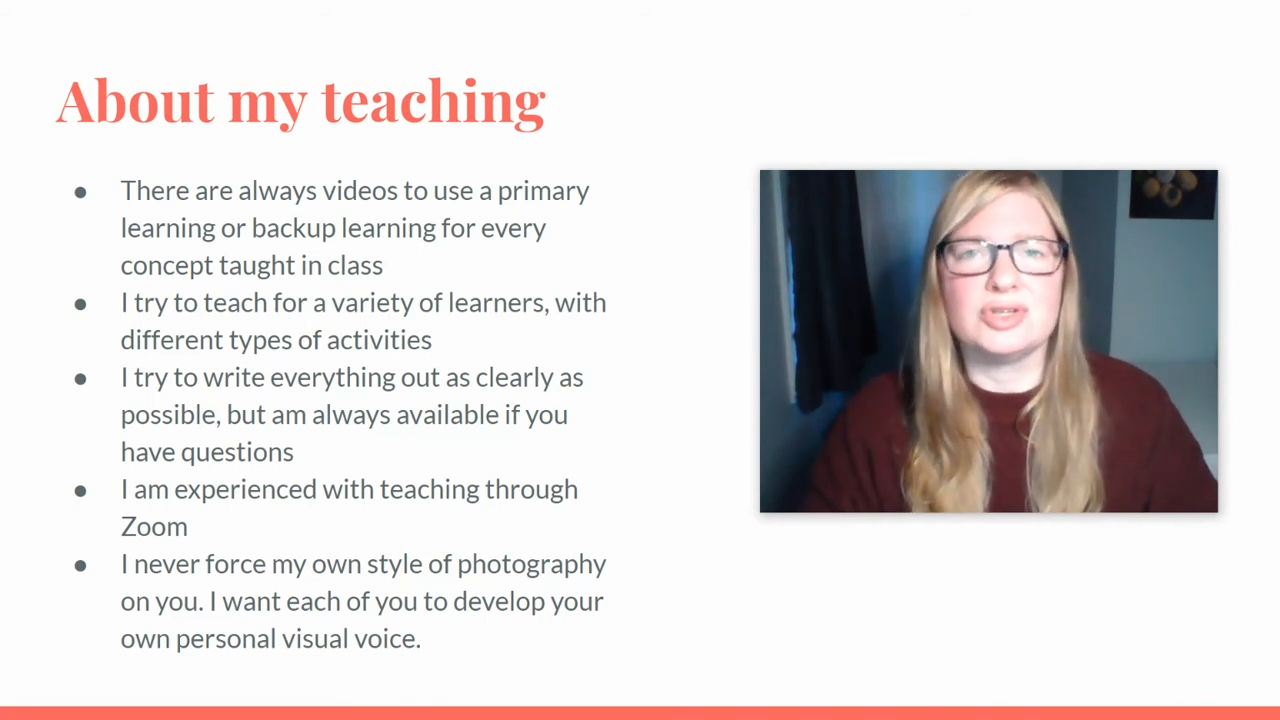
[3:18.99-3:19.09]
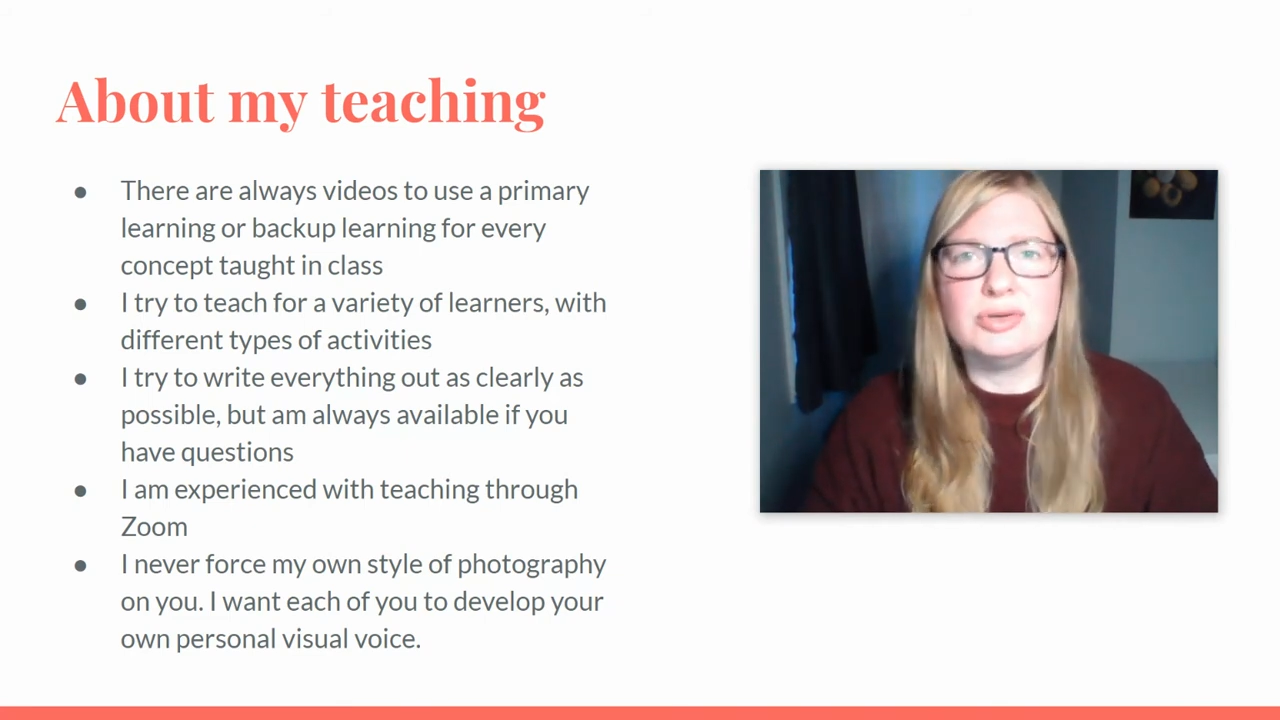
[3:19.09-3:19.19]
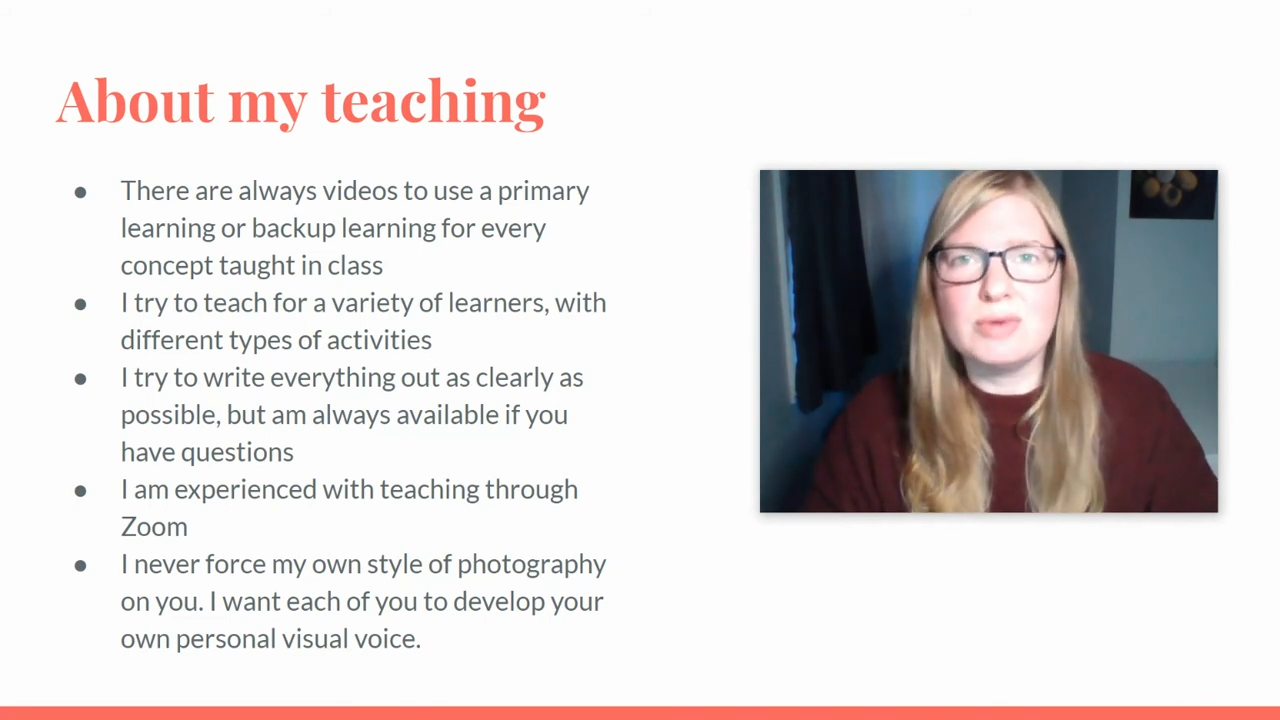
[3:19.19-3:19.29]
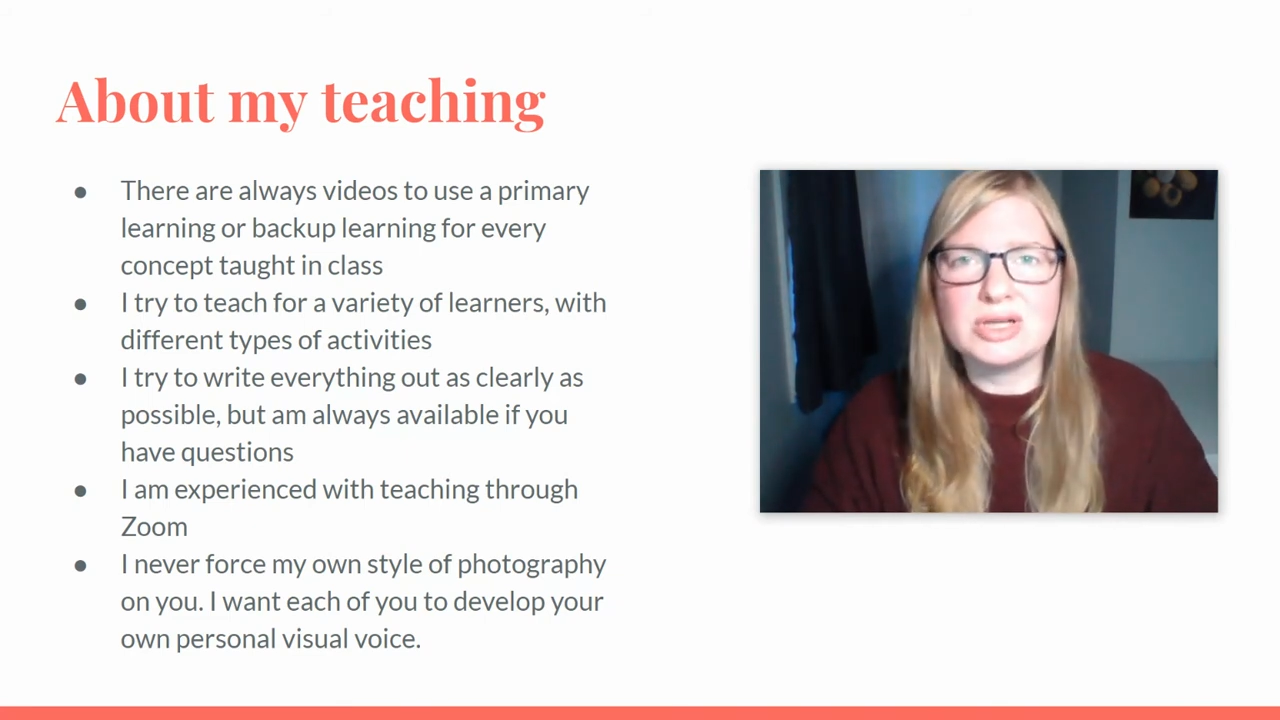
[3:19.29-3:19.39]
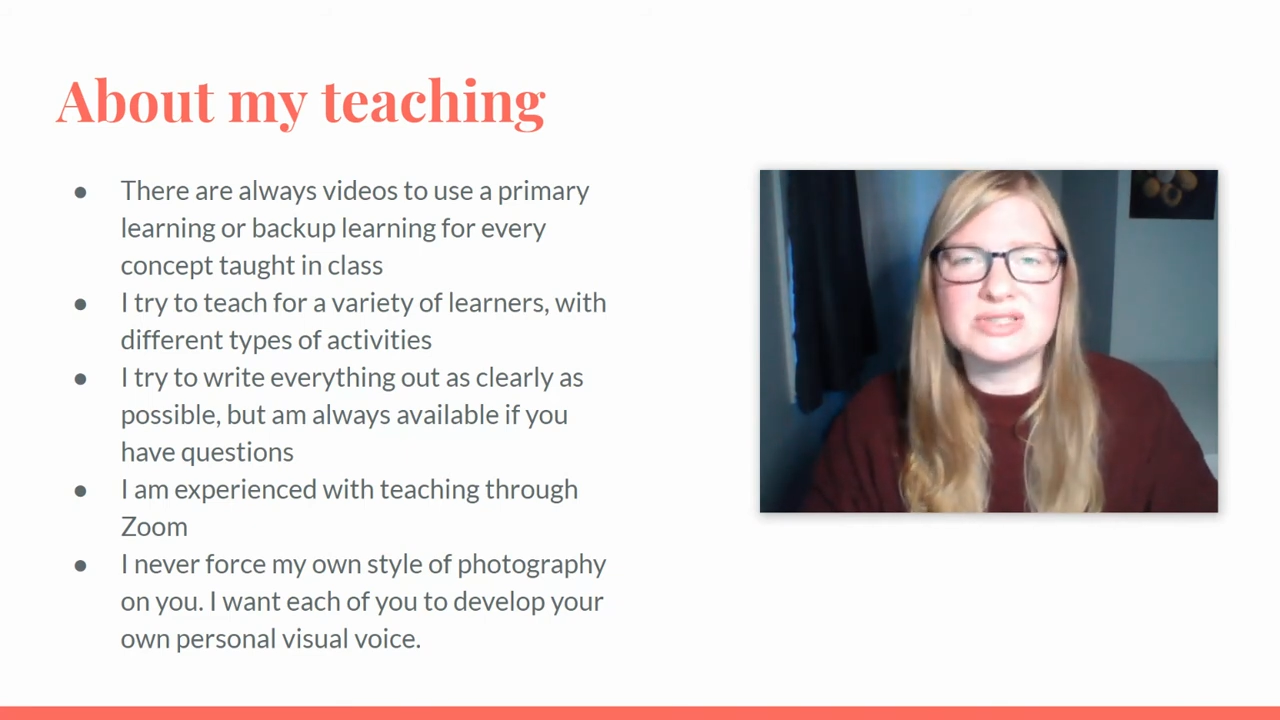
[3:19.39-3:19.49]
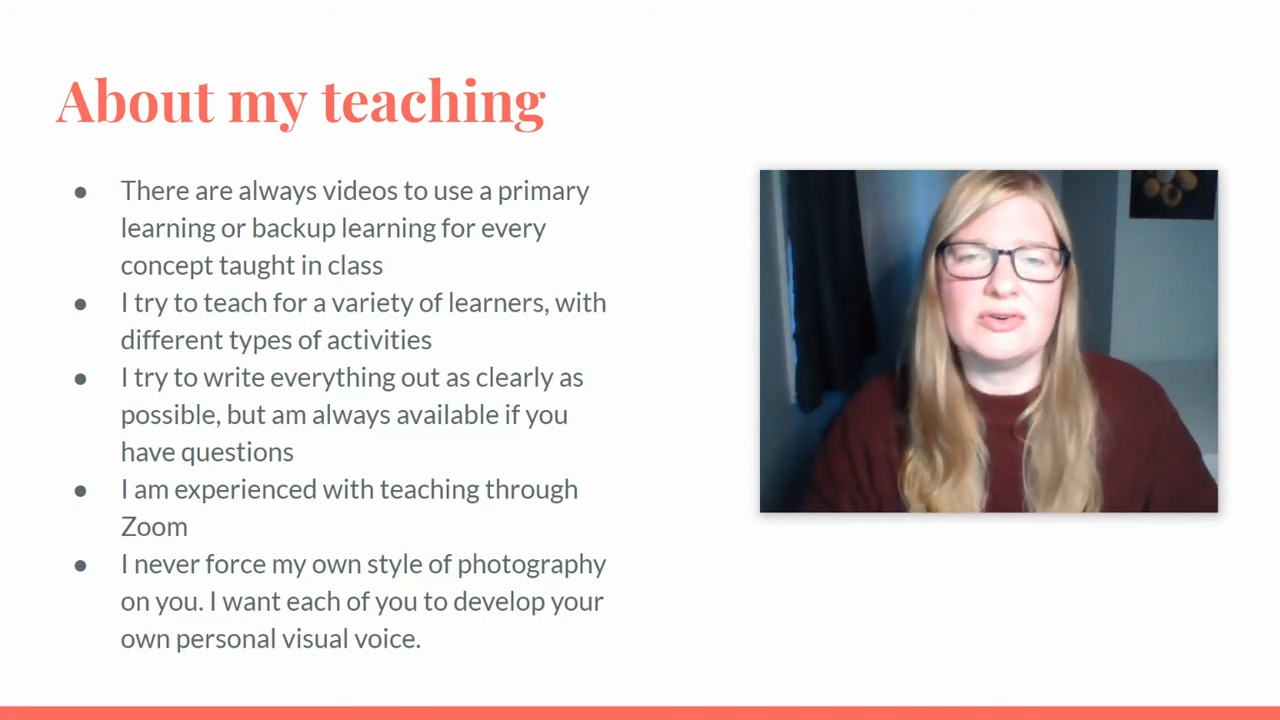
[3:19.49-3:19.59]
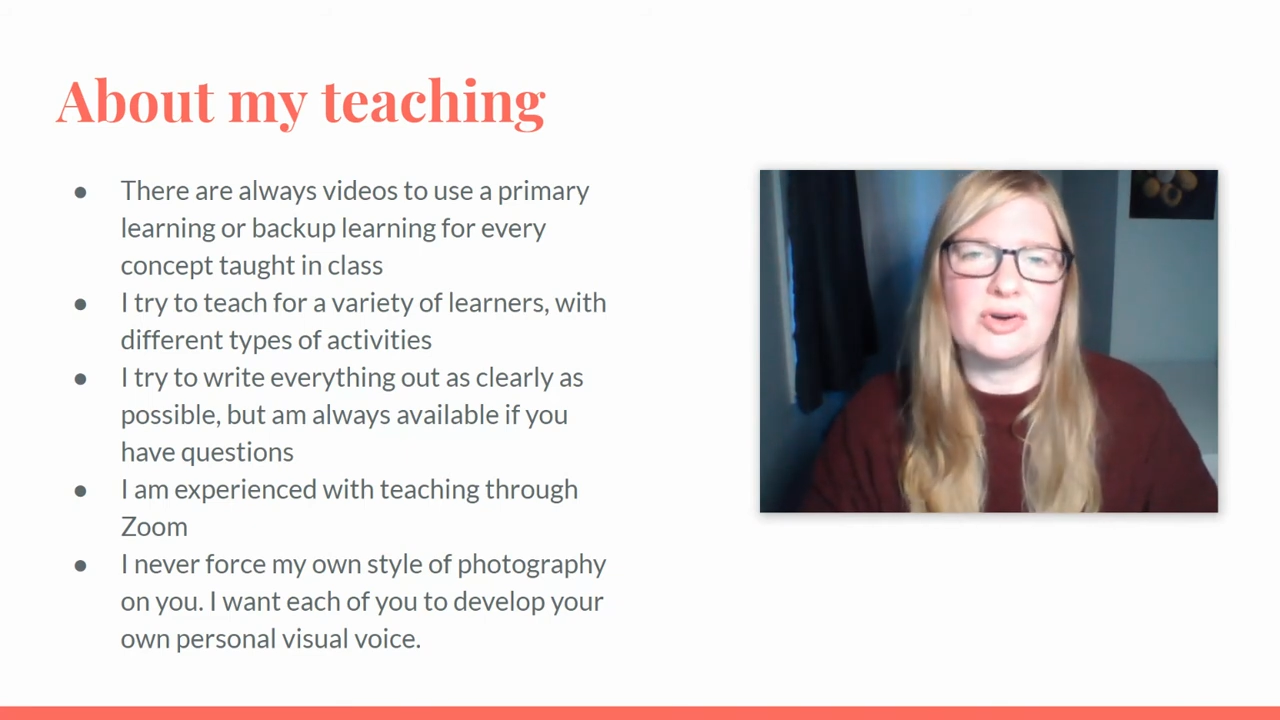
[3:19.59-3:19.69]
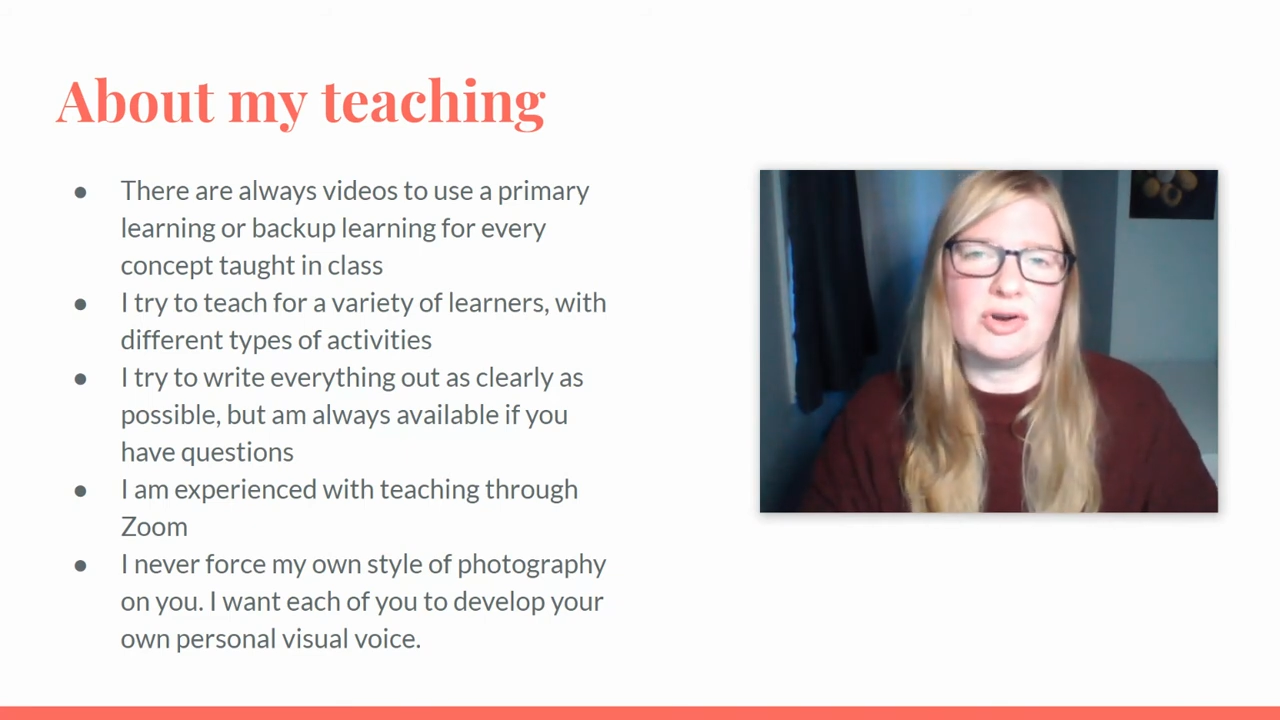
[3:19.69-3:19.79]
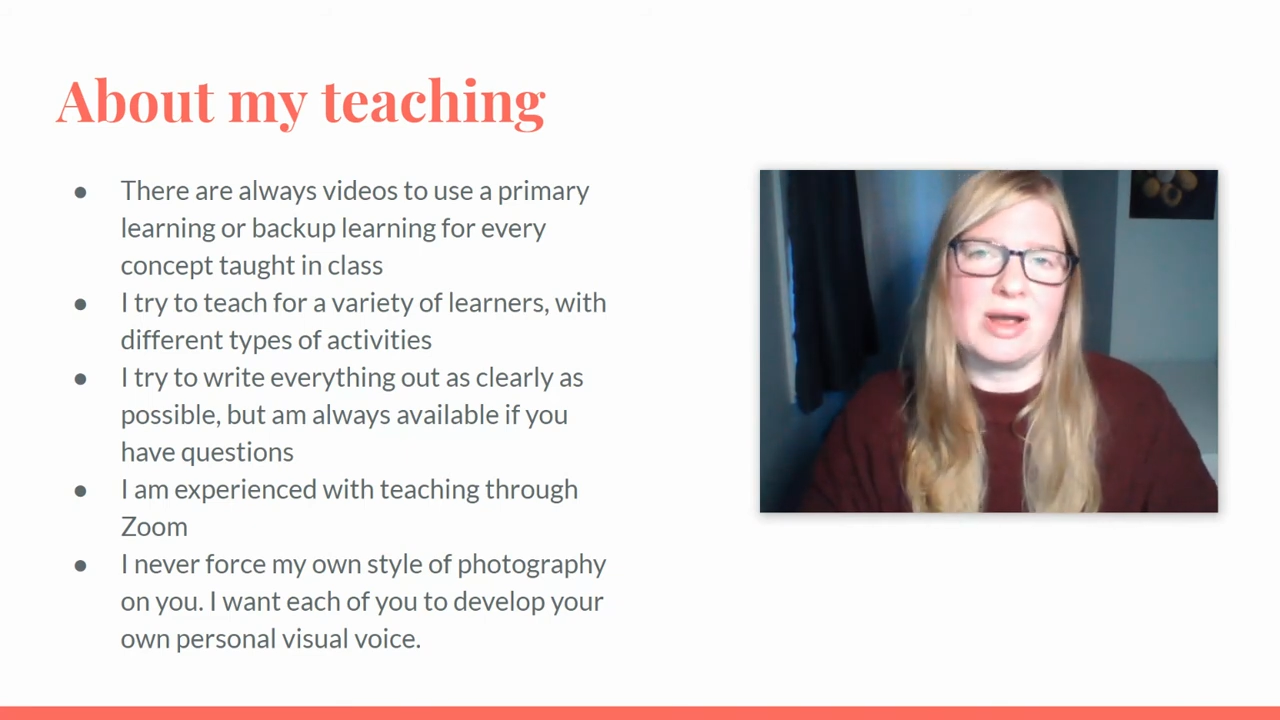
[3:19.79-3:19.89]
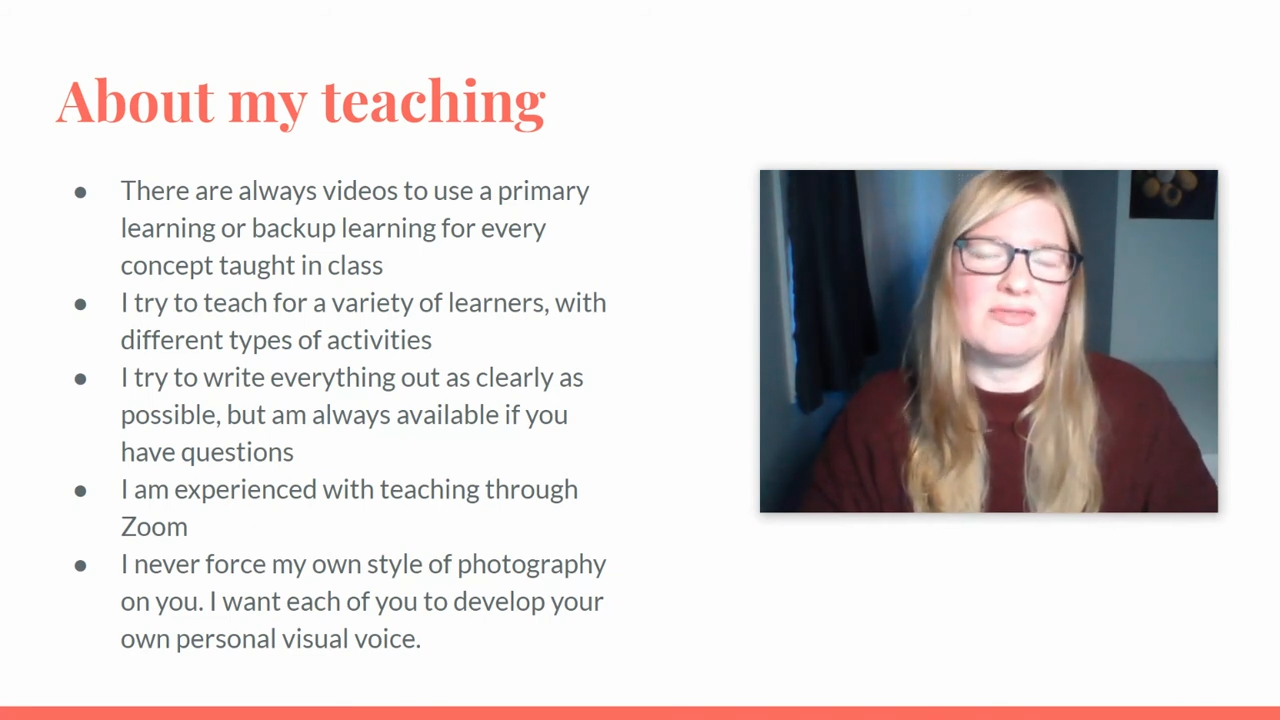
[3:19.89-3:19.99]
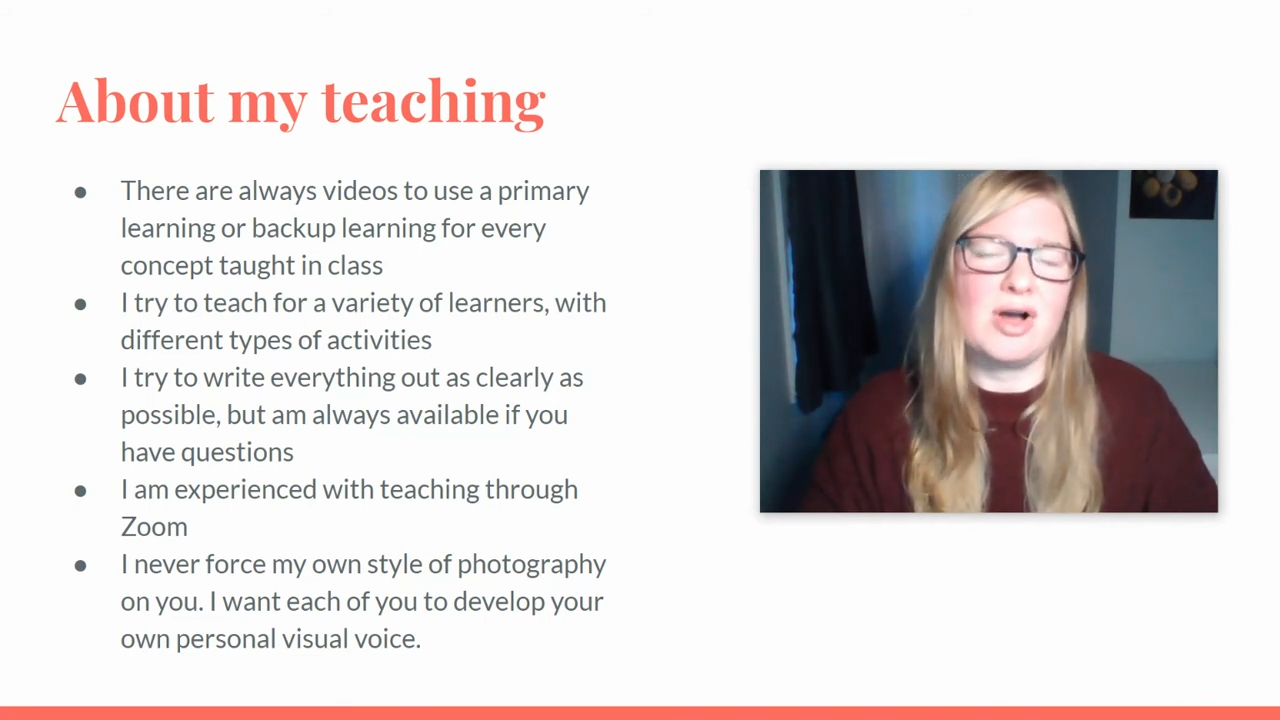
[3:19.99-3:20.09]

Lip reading: or you must photograph